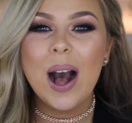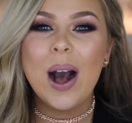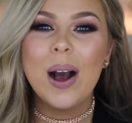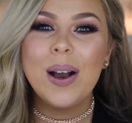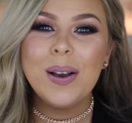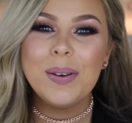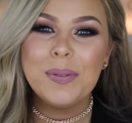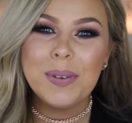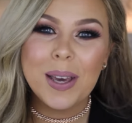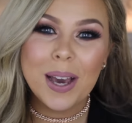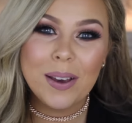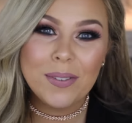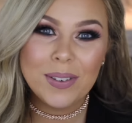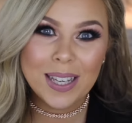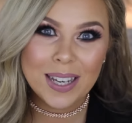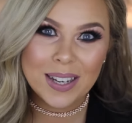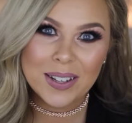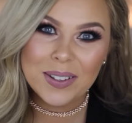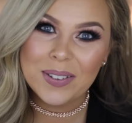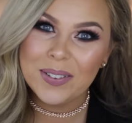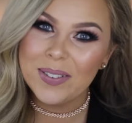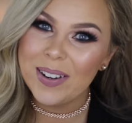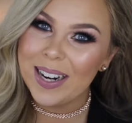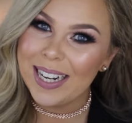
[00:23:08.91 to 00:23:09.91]
I hope you're having
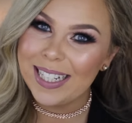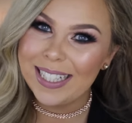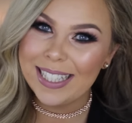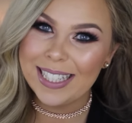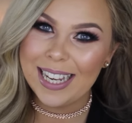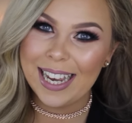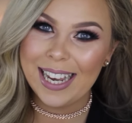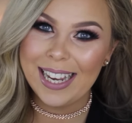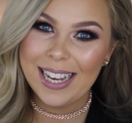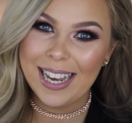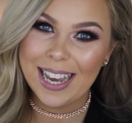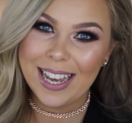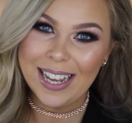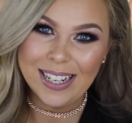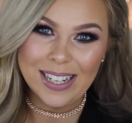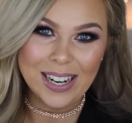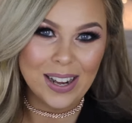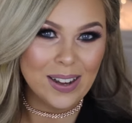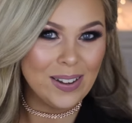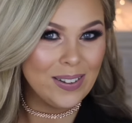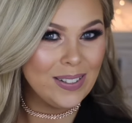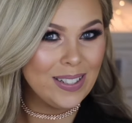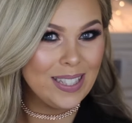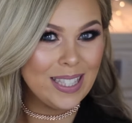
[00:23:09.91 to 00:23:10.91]
a great day, and
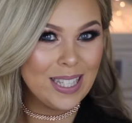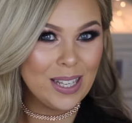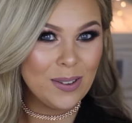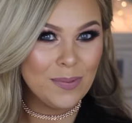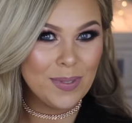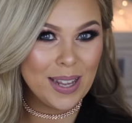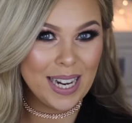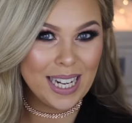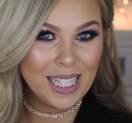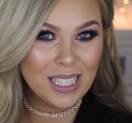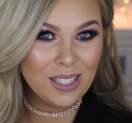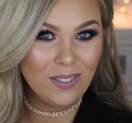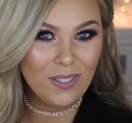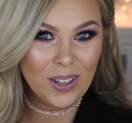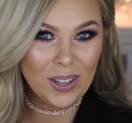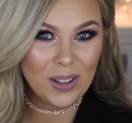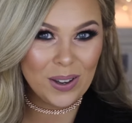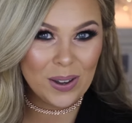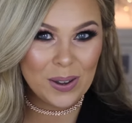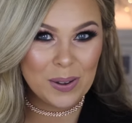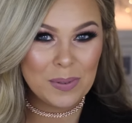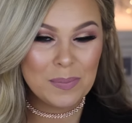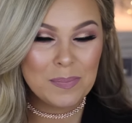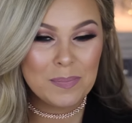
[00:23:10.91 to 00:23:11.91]
I'll see you in my next
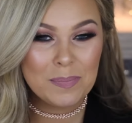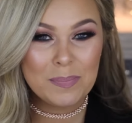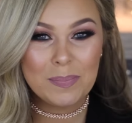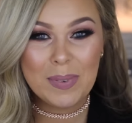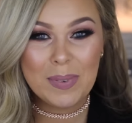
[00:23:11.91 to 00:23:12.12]
video.